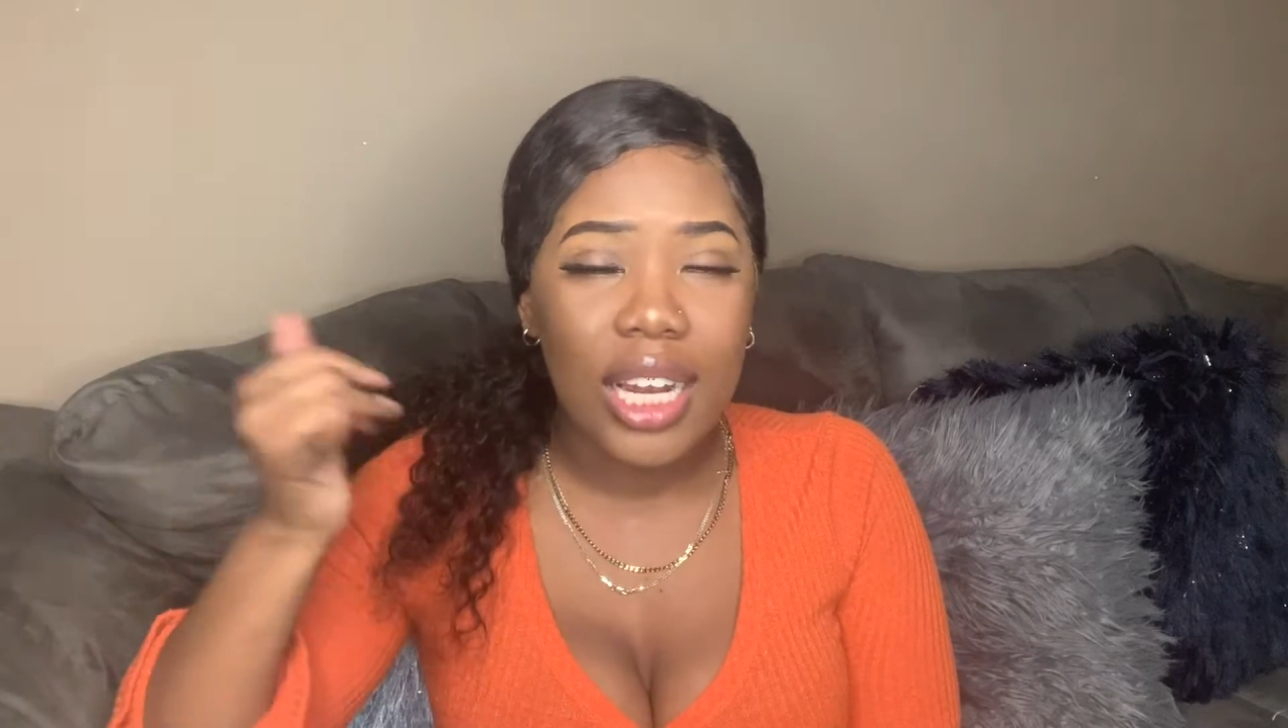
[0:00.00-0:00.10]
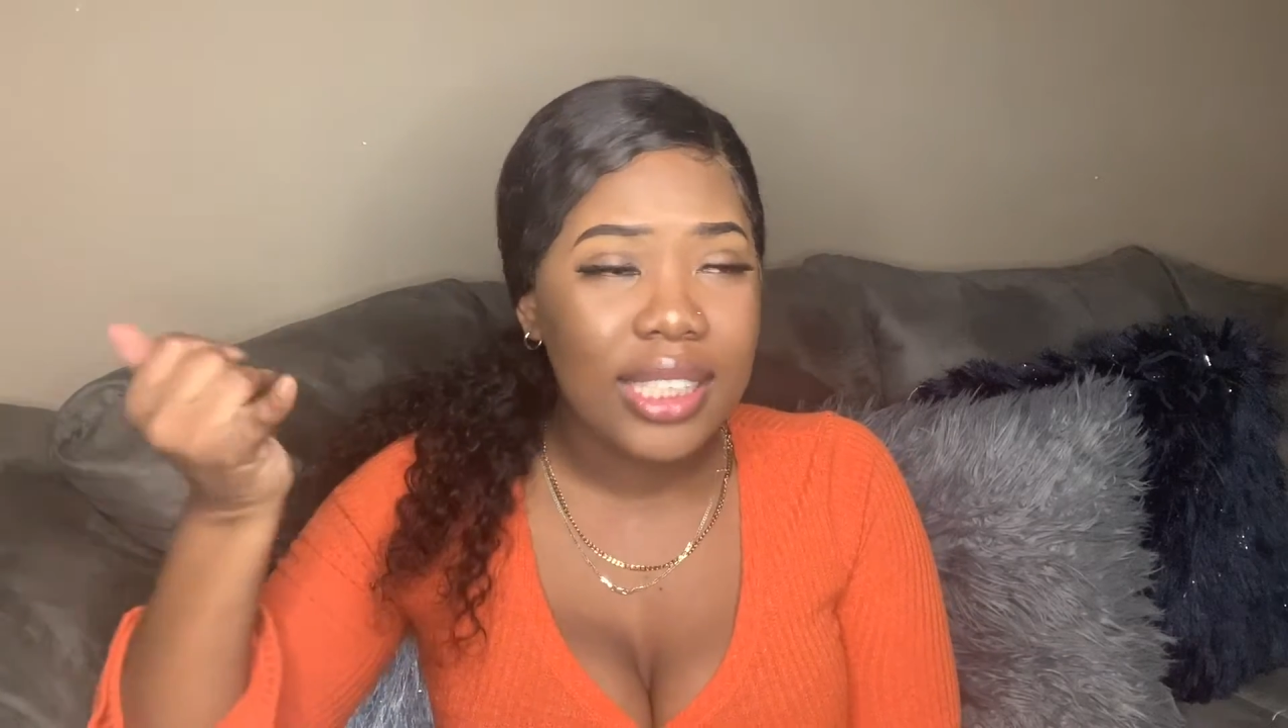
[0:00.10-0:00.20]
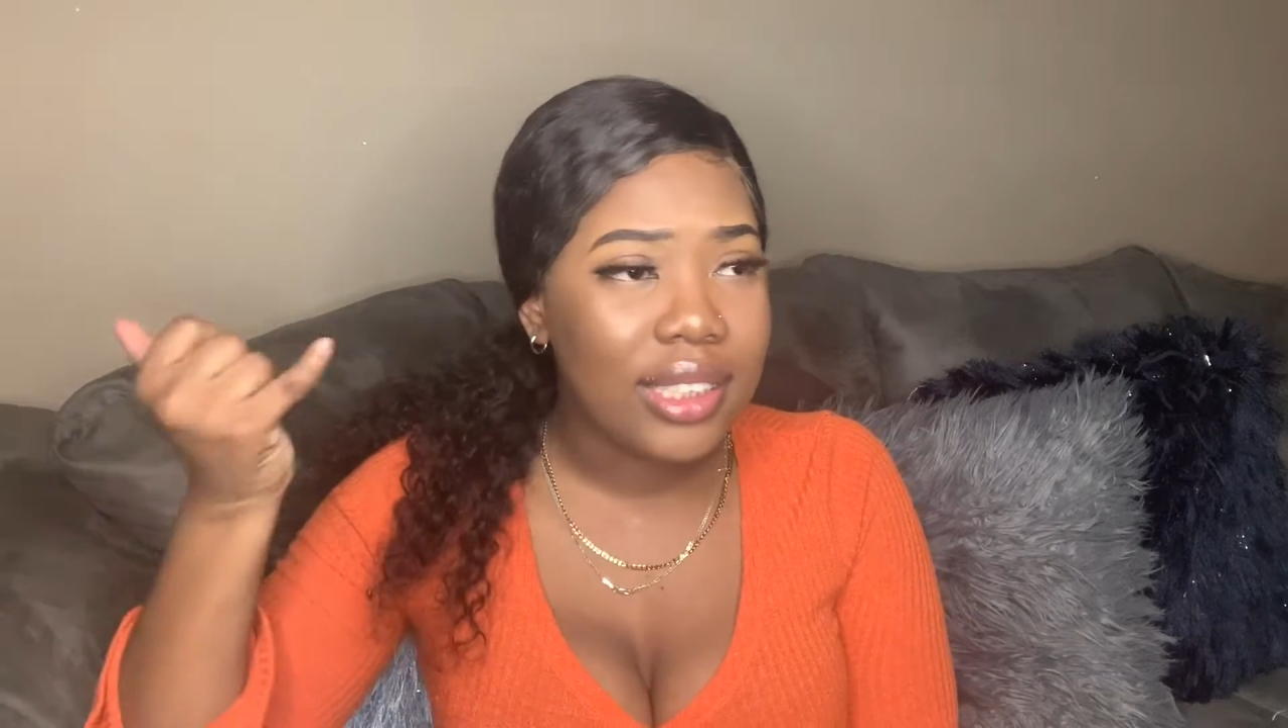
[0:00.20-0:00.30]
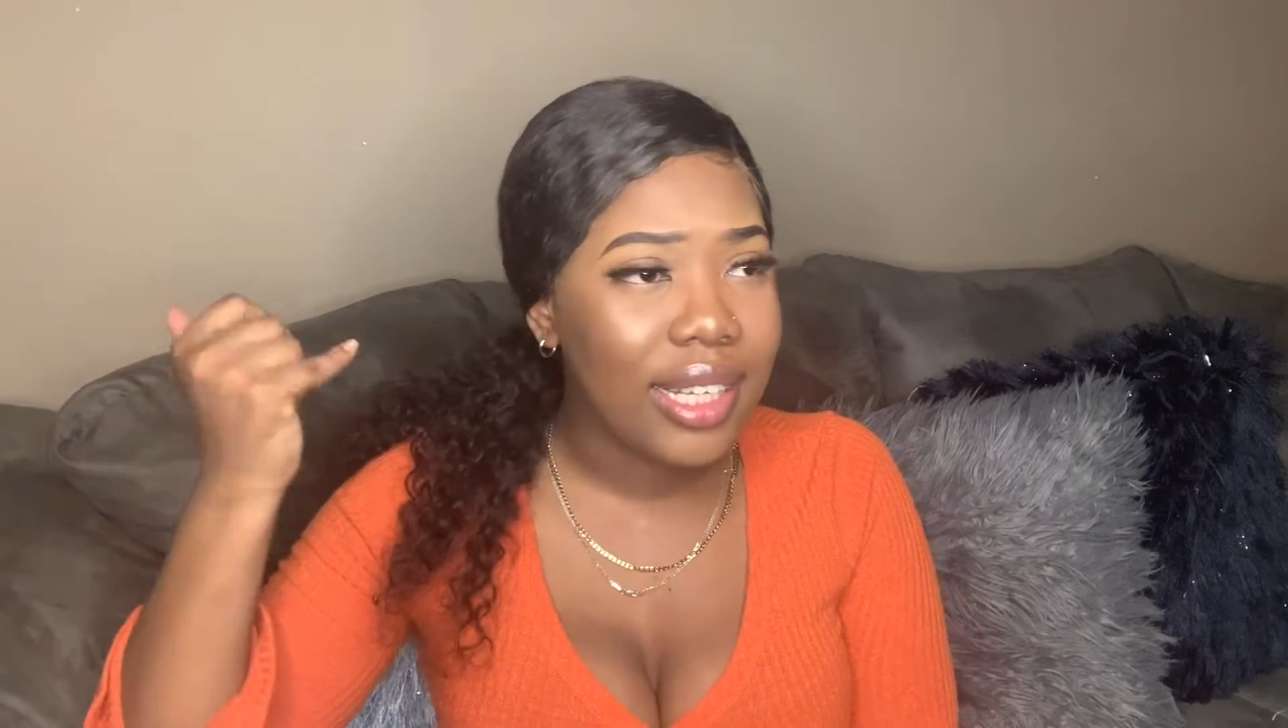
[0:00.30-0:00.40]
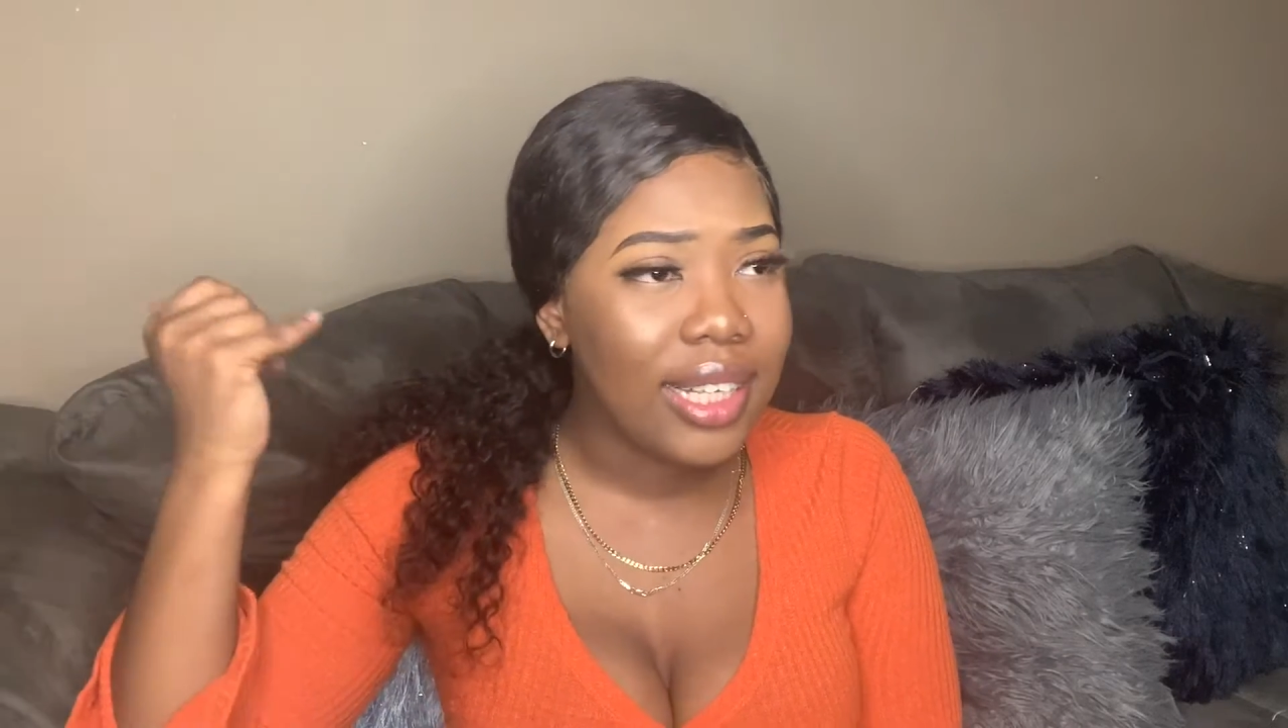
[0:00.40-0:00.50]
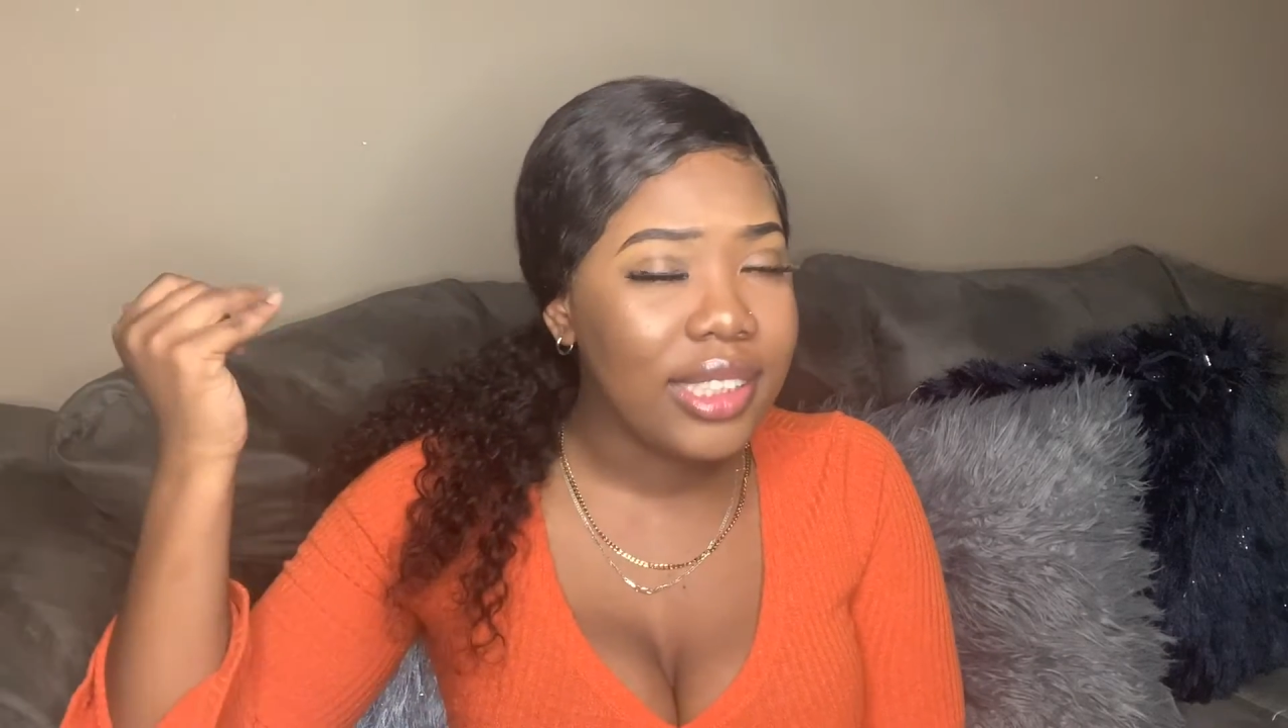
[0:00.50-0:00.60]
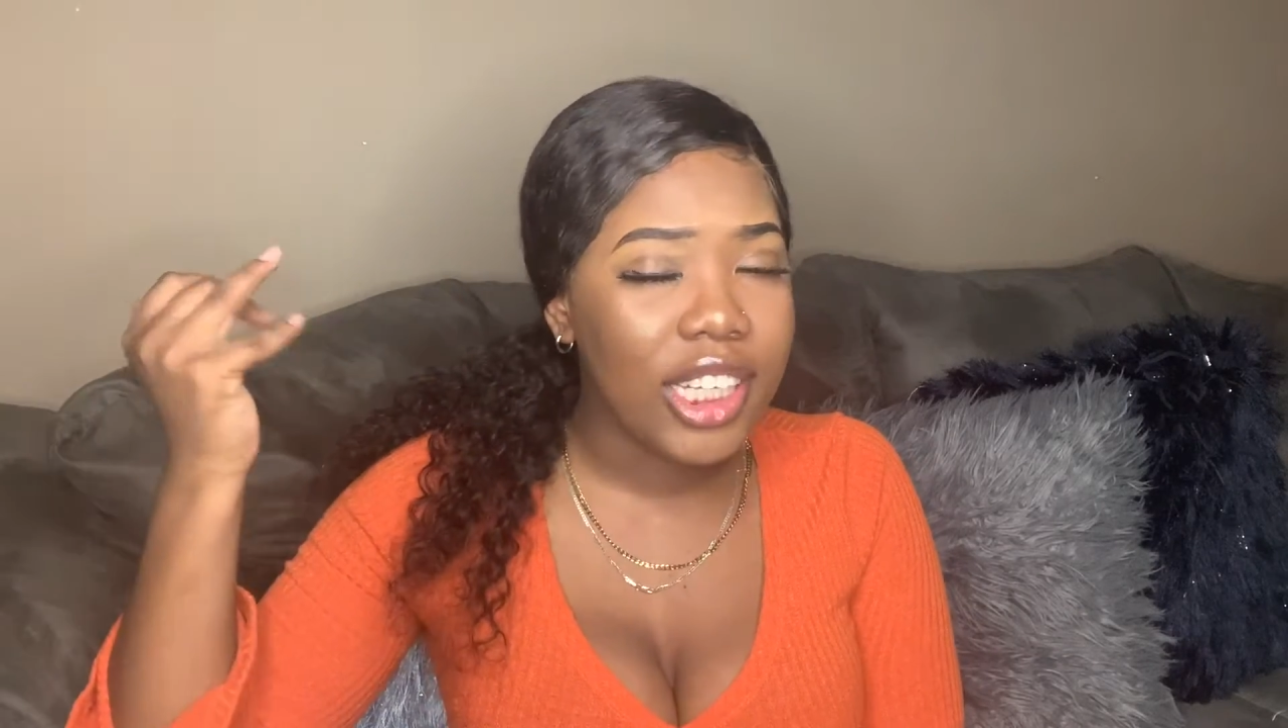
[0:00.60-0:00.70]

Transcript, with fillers: license,